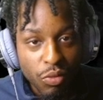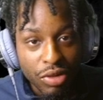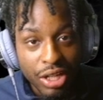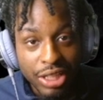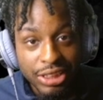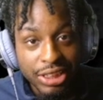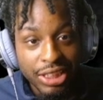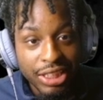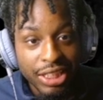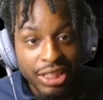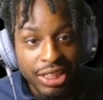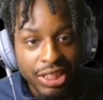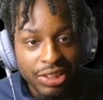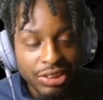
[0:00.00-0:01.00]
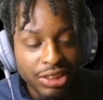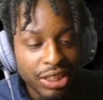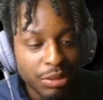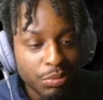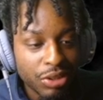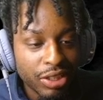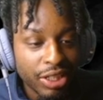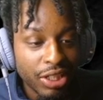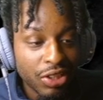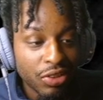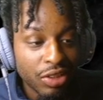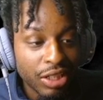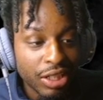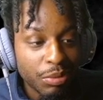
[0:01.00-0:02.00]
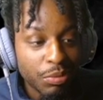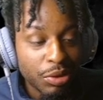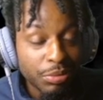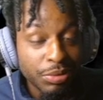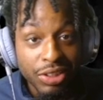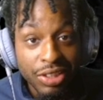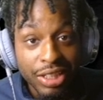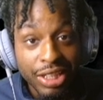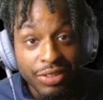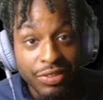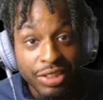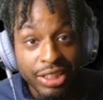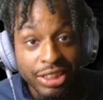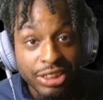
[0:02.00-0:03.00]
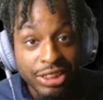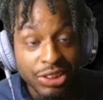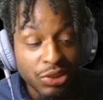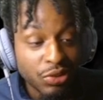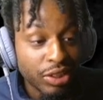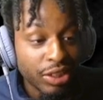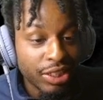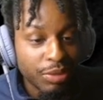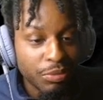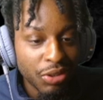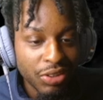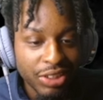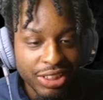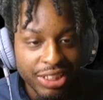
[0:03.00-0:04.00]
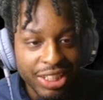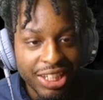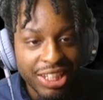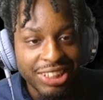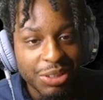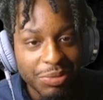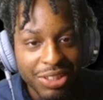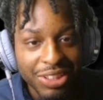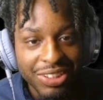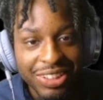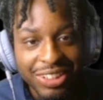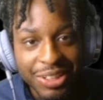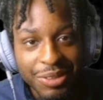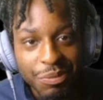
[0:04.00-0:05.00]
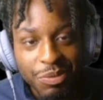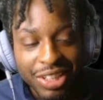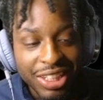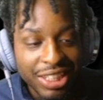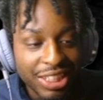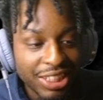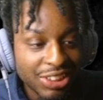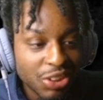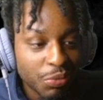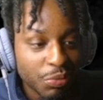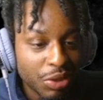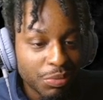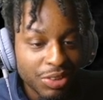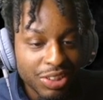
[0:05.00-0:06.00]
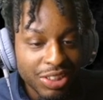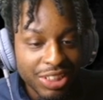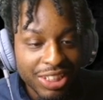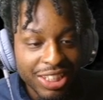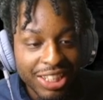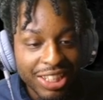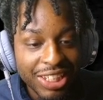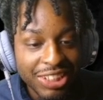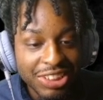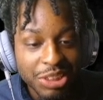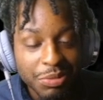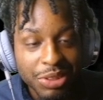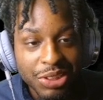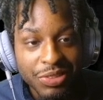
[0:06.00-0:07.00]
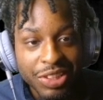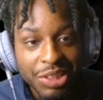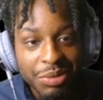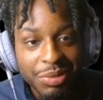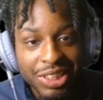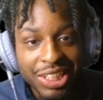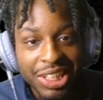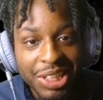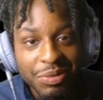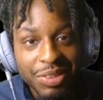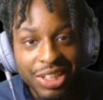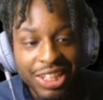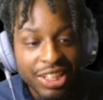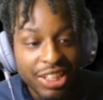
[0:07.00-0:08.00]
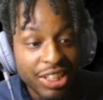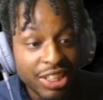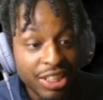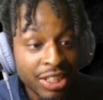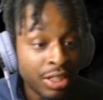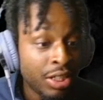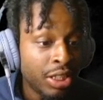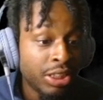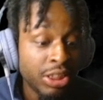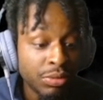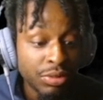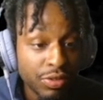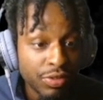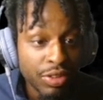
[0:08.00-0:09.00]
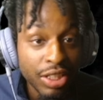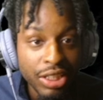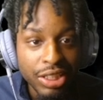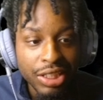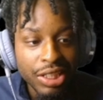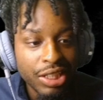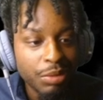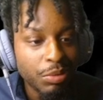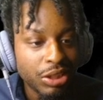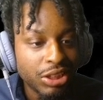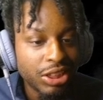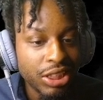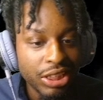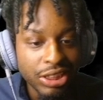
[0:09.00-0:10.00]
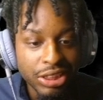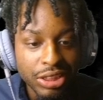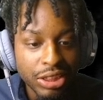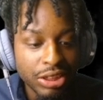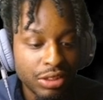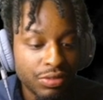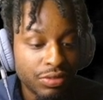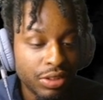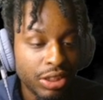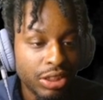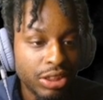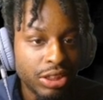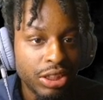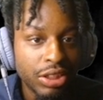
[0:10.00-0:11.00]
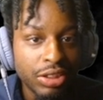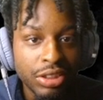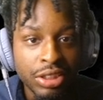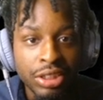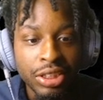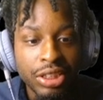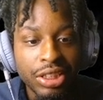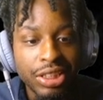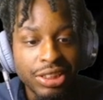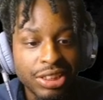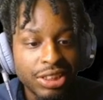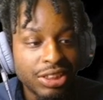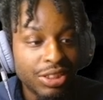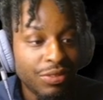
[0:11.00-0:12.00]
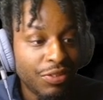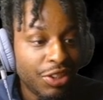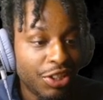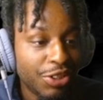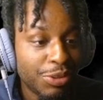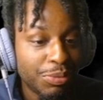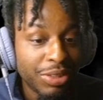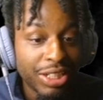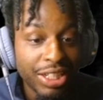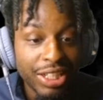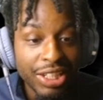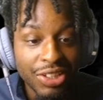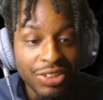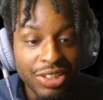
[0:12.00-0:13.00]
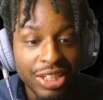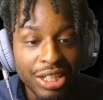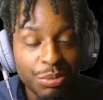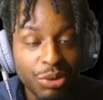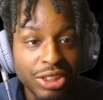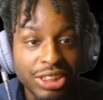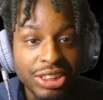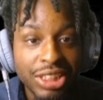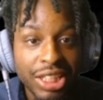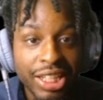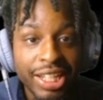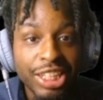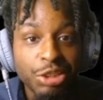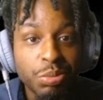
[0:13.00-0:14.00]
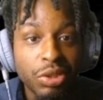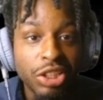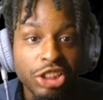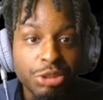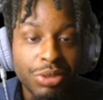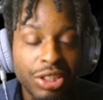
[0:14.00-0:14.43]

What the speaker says: I seen that nigga. I was like, bro, I ain't gonna lie, bro. I'm still laughing at the shit you did, bro. He talking about, that nigga talking about, bro. Yeah, he just must randomly thinking about it. Yeah, nigga, that shit was funny, nigga. He be cheesing. That shit funny as hell. Let's get into the video, man. I ain't gonna lie, bro. This is the last part.